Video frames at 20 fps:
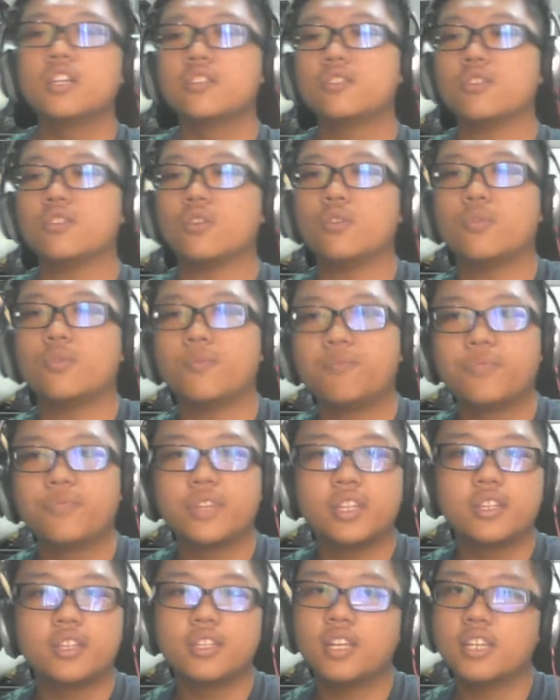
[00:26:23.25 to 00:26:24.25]
So
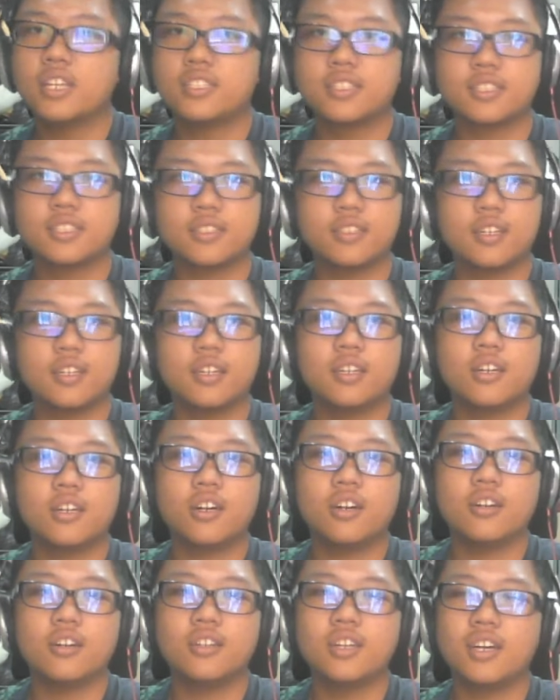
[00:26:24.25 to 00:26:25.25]
that's
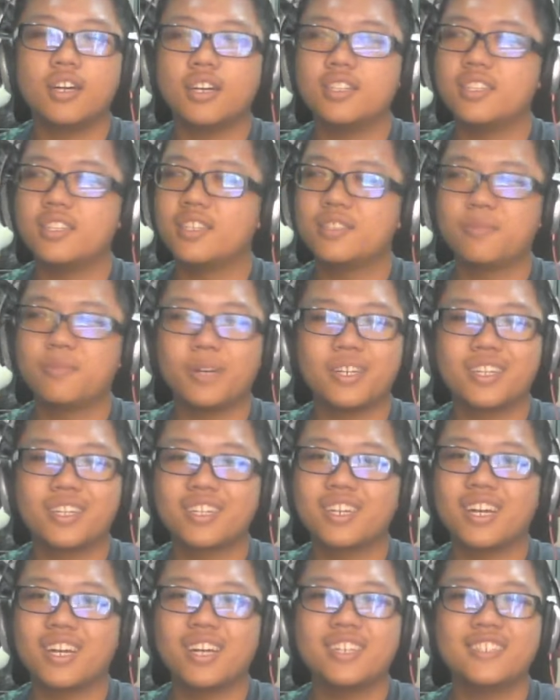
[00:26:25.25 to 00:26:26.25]
about
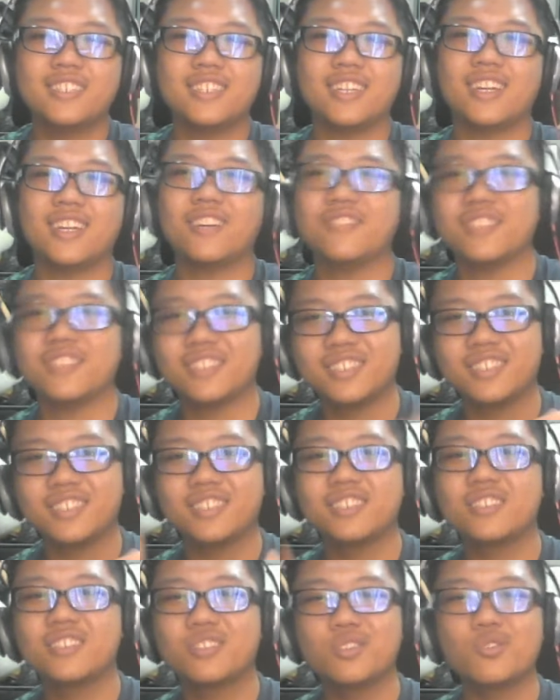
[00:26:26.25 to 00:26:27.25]
it, guys. And I will see
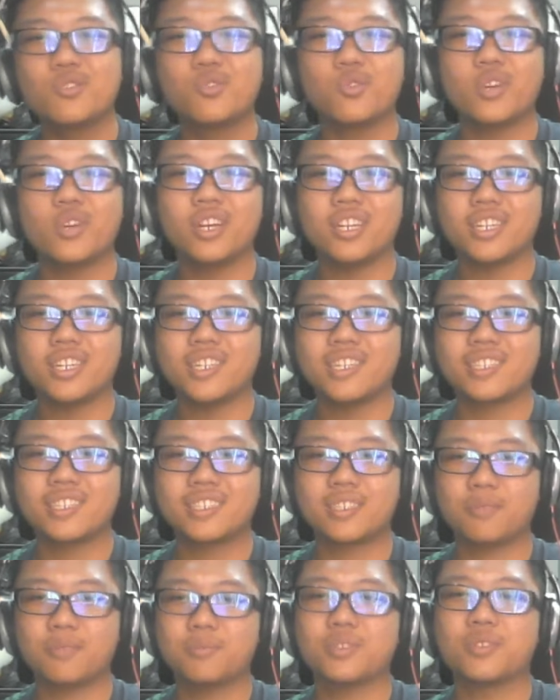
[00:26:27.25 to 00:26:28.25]
you in the
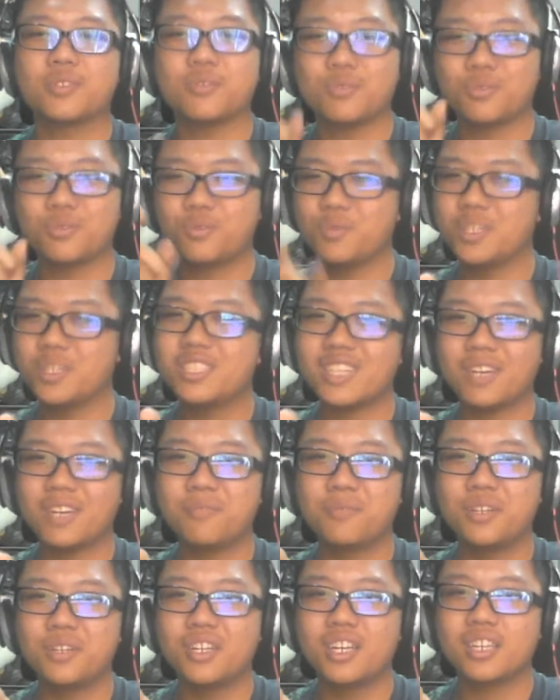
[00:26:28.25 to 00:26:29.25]
next episode, which
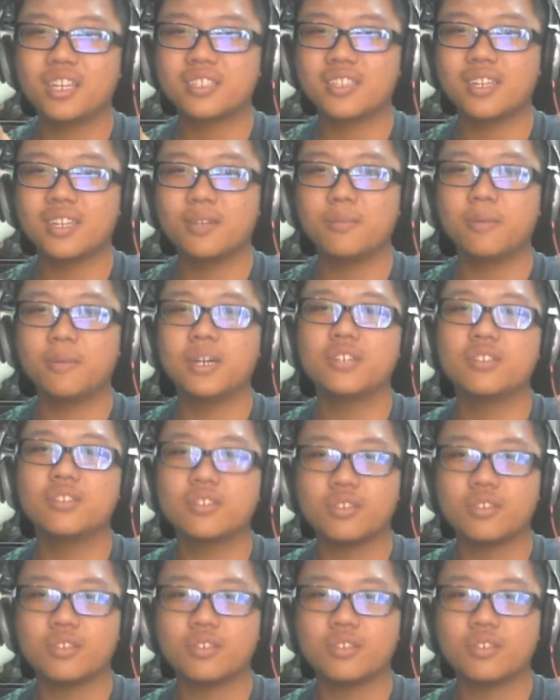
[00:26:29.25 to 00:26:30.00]
I'm really excited about.